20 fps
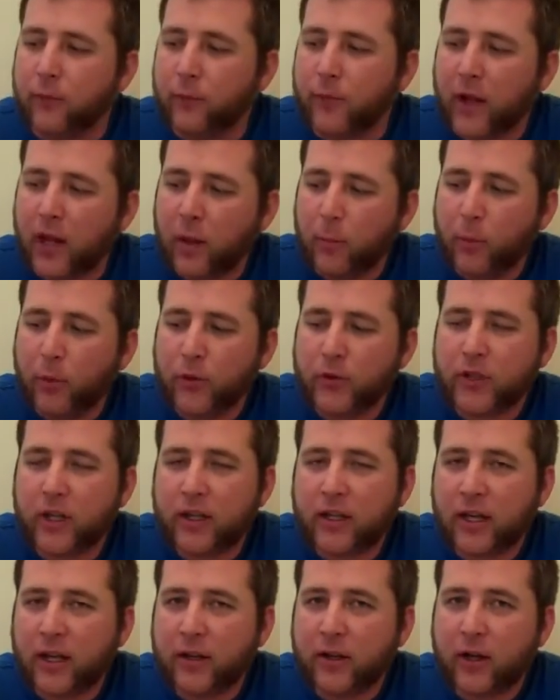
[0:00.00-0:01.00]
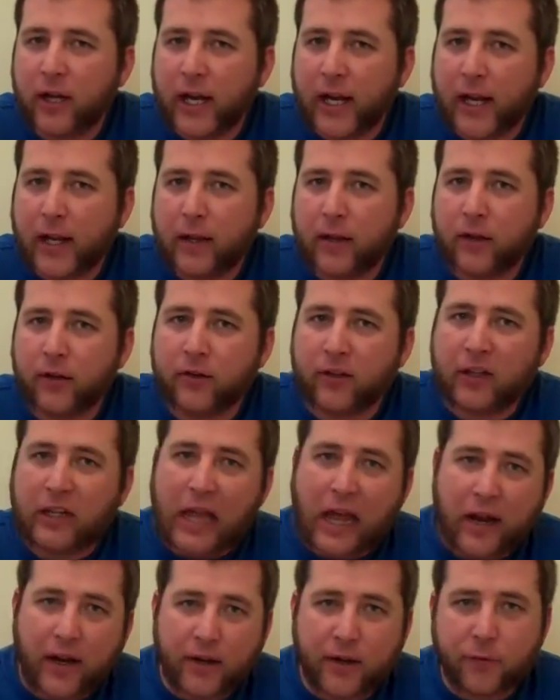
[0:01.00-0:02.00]
developers, on the other hand, there's a
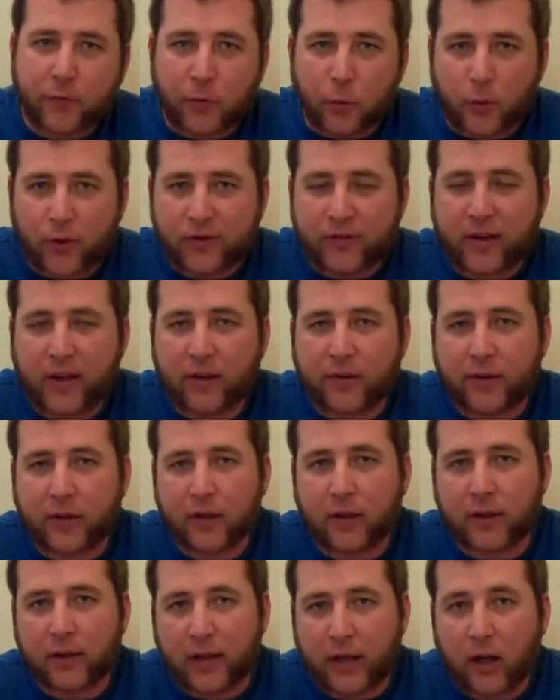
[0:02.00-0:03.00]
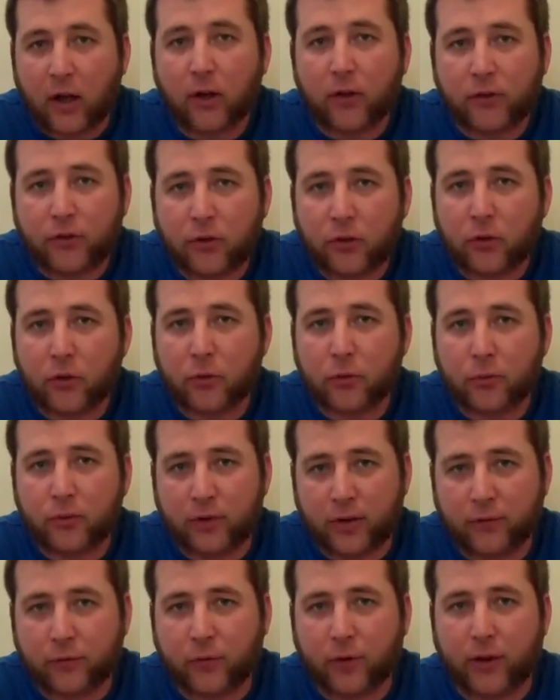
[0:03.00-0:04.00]
lot of different ones out there, and they all do
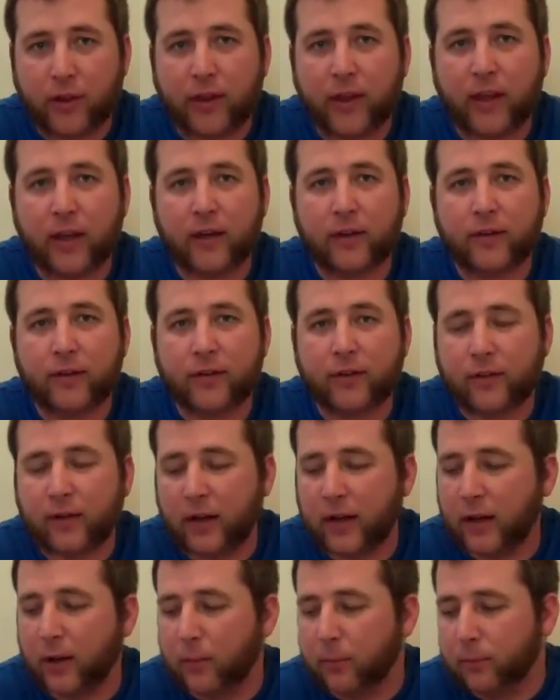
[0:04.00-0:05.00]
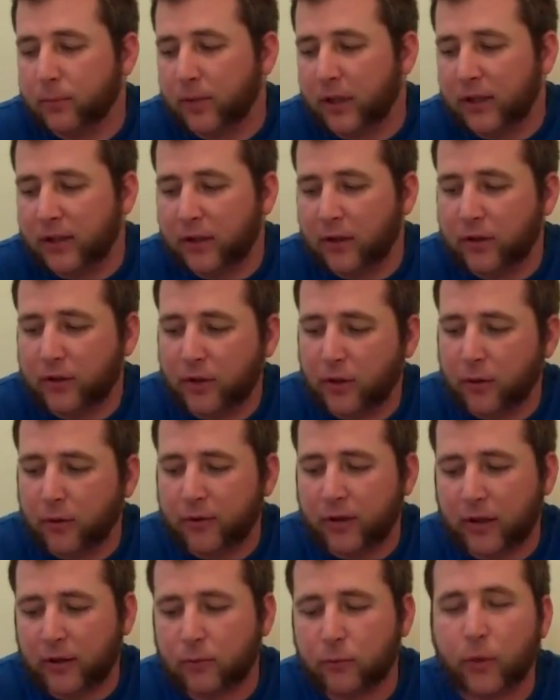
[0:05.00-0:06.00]
different things.
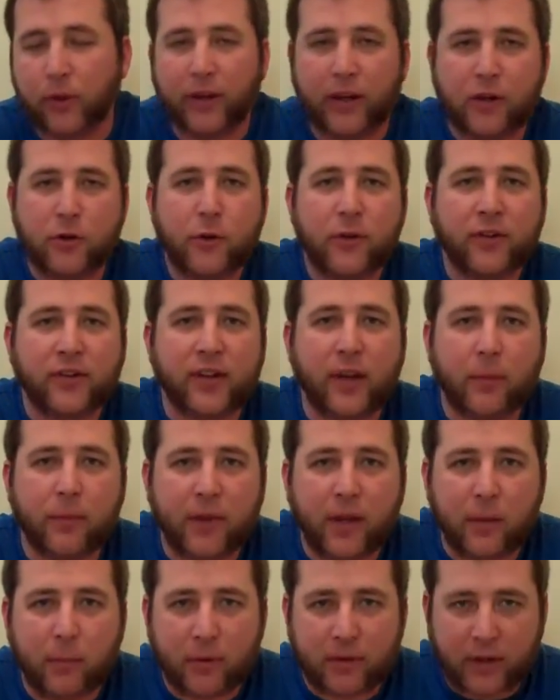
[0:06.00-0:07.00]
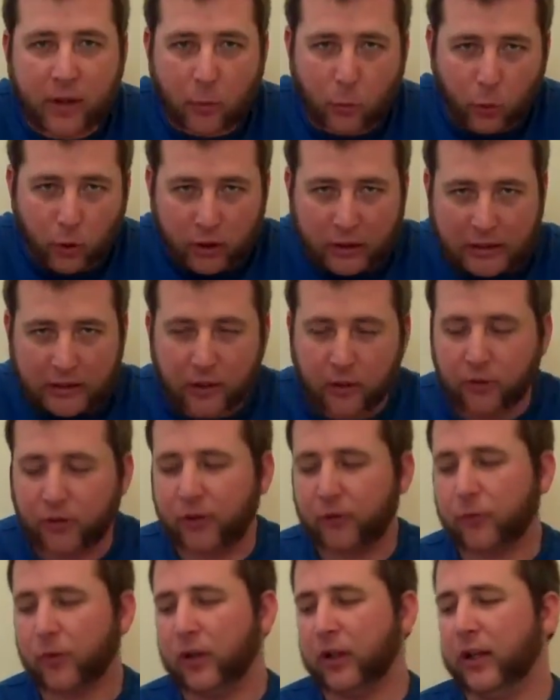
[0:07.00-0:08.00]
They do the same thing, but they work a little
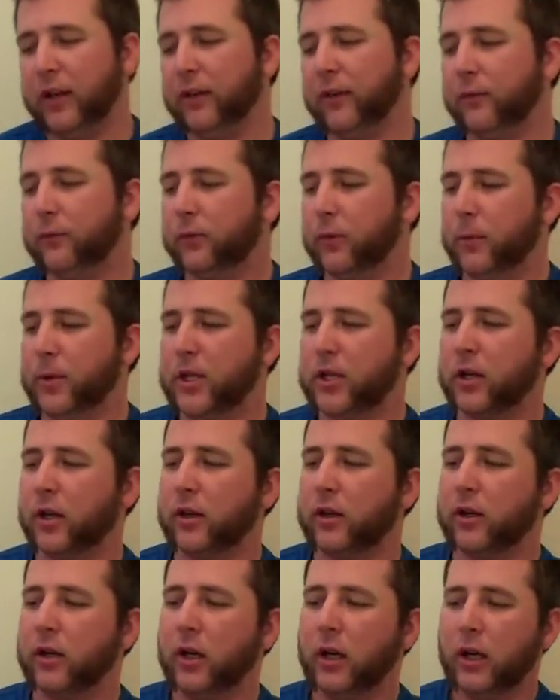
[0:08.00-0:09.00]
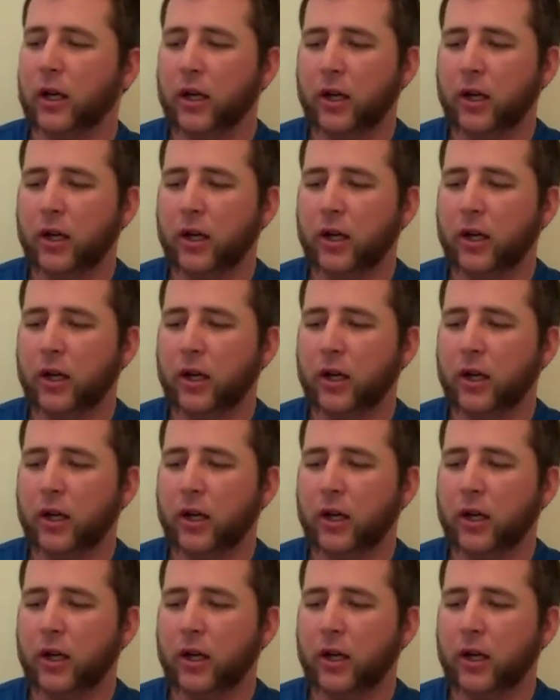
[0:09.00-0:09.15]
differently from each other.